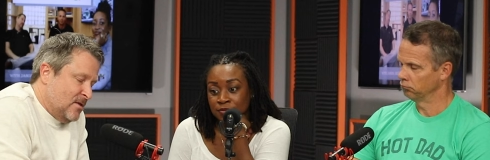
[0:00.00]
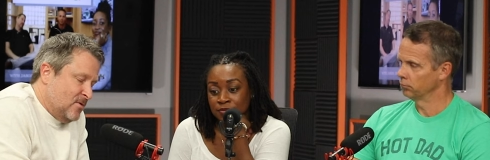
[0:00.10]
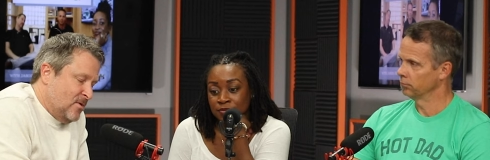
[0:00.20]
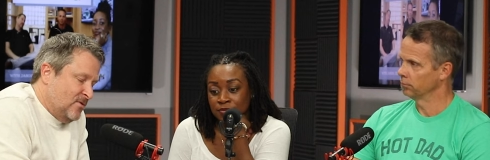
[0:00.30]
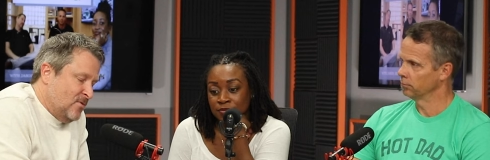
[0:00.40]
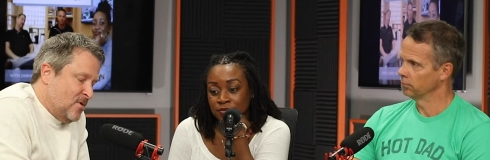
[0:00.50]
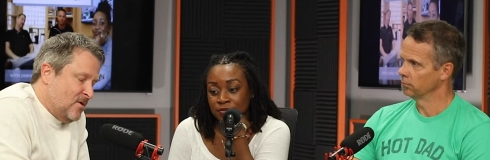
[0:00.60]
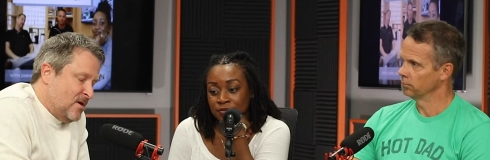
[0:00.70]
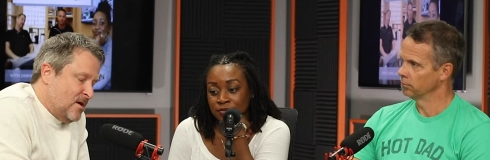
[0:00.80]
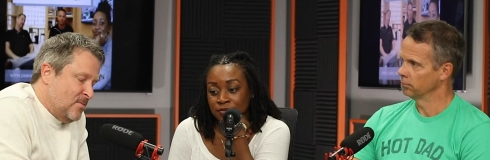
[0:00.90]
Speaker 1: Louise
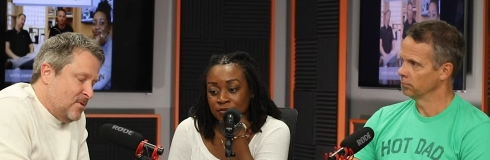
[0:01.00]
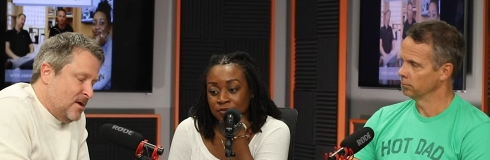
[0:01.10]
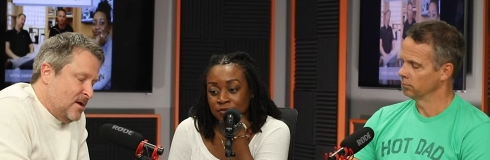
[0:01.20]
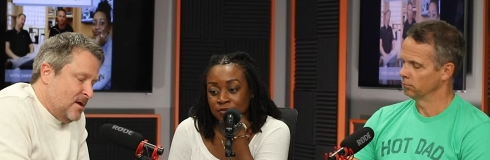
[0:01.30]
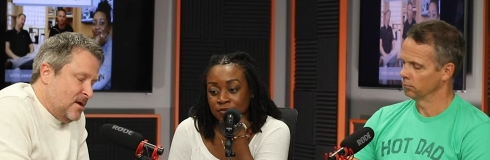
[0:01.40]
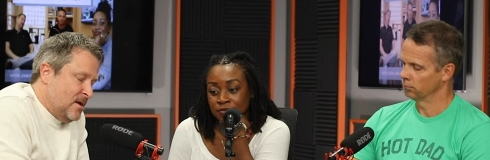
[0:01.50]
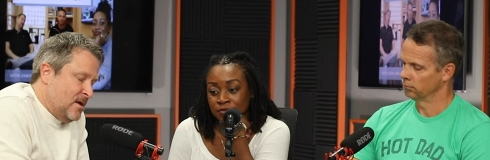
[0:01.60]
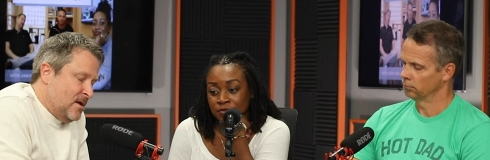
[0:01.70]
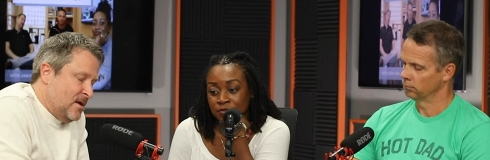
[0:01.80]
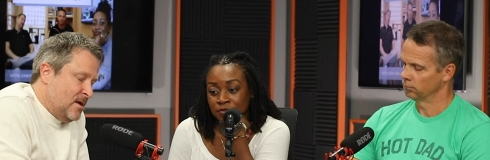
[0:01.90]
woke up
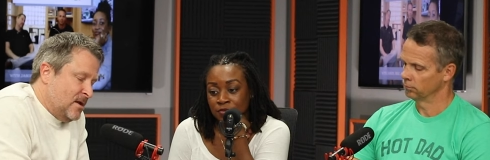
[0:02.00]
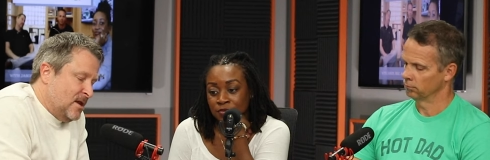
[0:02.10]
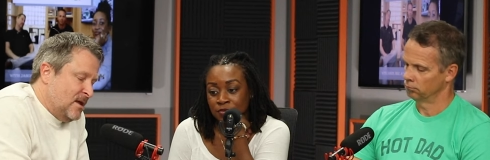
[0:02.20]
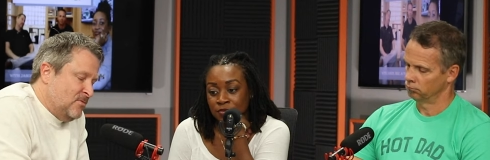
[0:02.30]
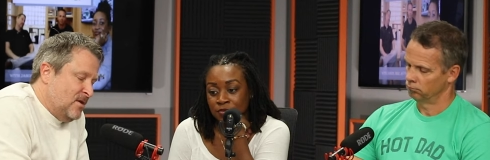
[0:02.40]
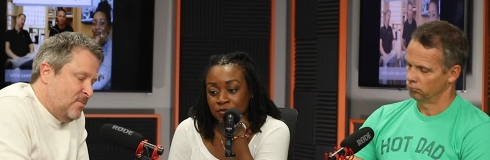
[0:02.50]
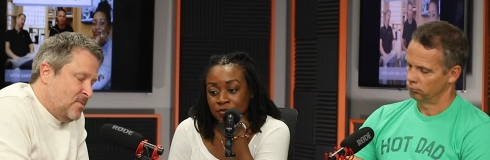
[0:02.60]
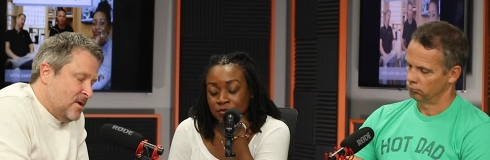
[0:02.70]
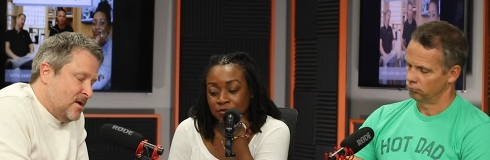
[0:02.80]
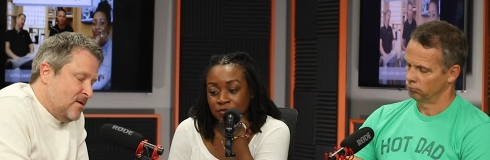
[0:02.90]
in an empty
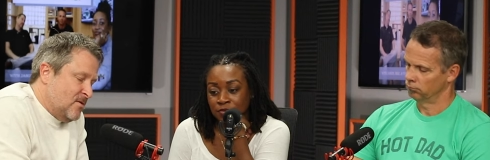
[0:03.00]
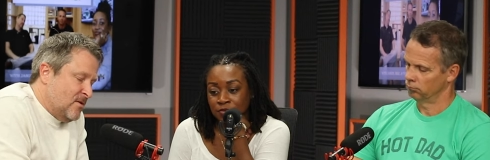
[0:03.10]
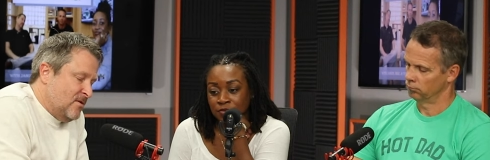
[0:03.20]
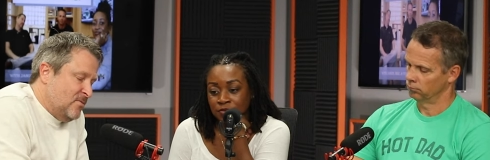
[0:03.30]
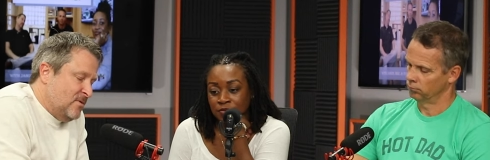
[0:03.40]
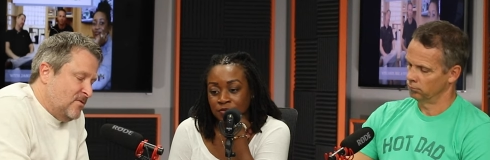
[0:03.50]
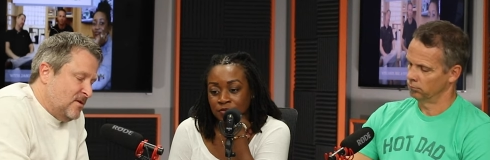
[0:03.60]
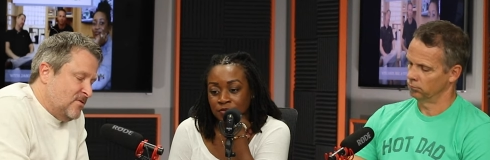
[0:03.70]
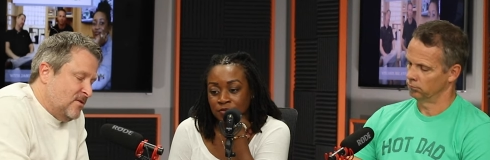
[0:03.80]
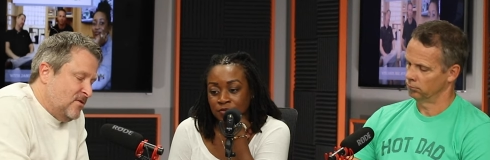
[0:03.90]
bed. Her husband's
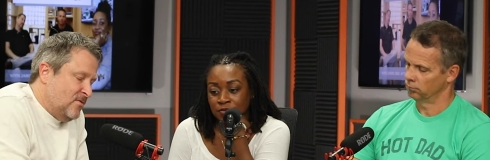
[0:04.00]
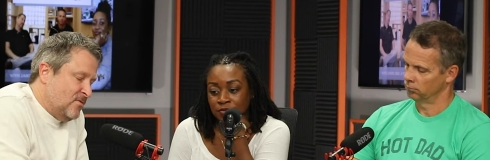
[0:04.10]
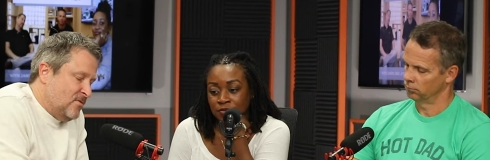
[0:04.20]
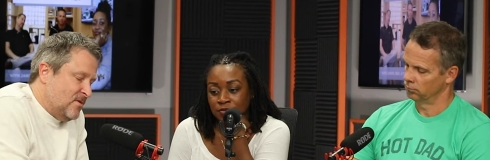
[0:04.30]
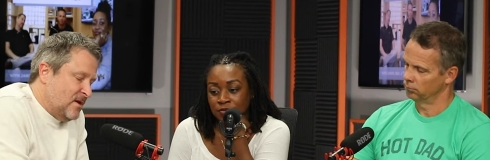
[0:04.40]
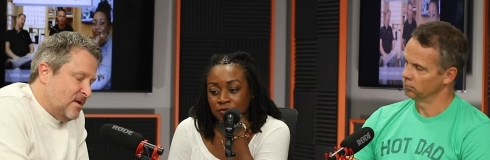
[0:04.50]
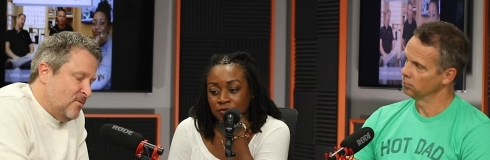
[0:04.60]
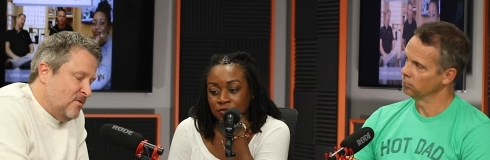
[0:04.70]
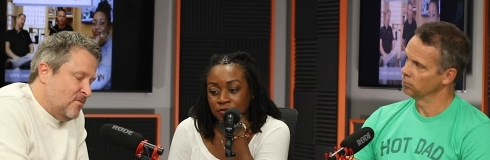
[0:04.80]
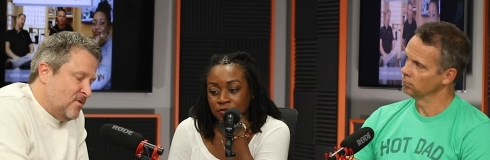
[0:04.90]
excuse was that
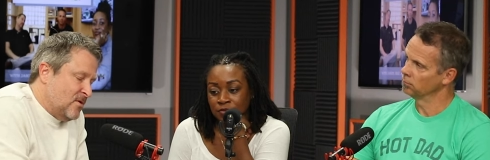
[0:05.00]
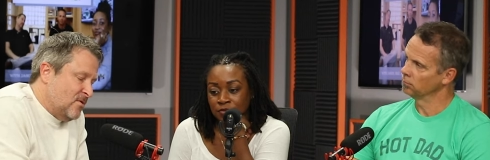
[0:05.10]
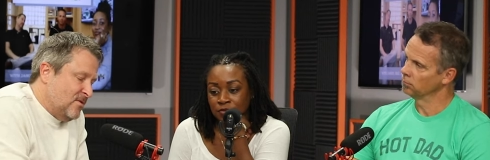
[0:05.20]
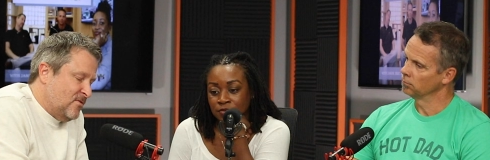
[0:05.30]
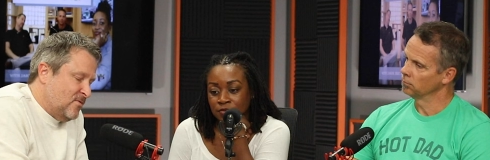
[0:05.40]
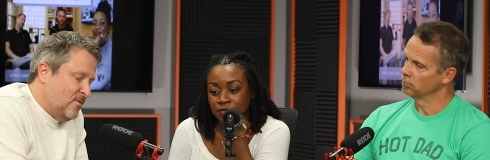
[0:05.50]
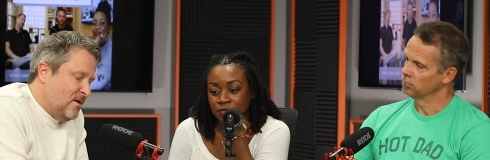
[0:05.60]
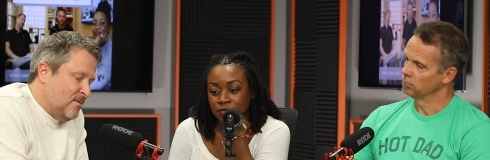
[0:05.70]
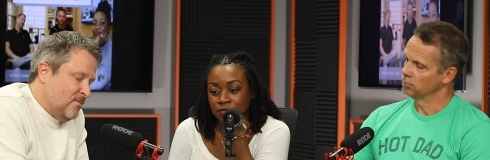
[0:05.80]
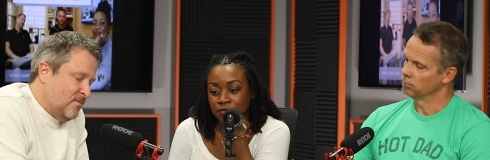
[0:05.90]
he went for an early
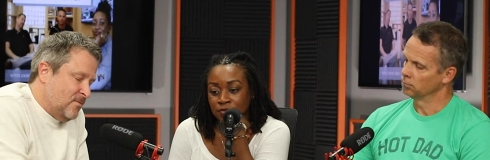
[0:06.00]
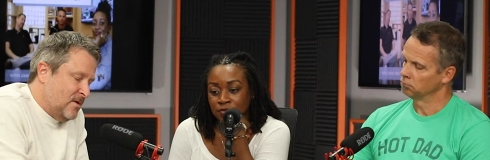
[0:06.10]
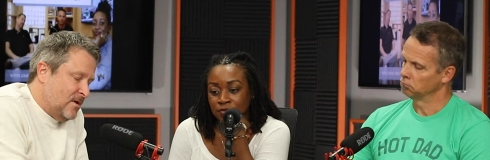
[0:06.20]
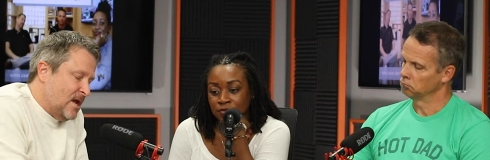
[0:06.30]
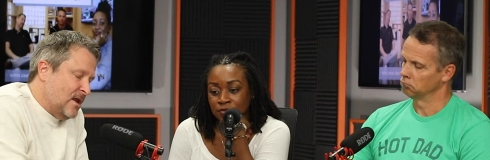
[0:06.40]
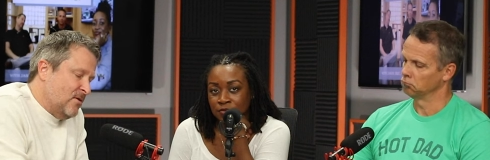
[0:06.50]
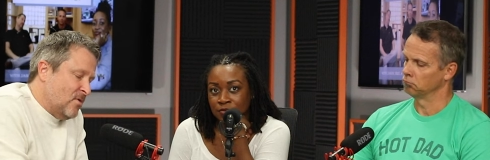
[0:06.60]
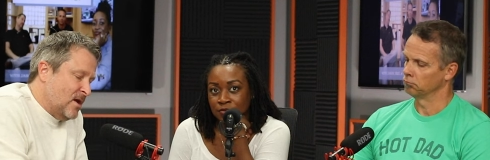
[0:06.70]
swim and he hmm.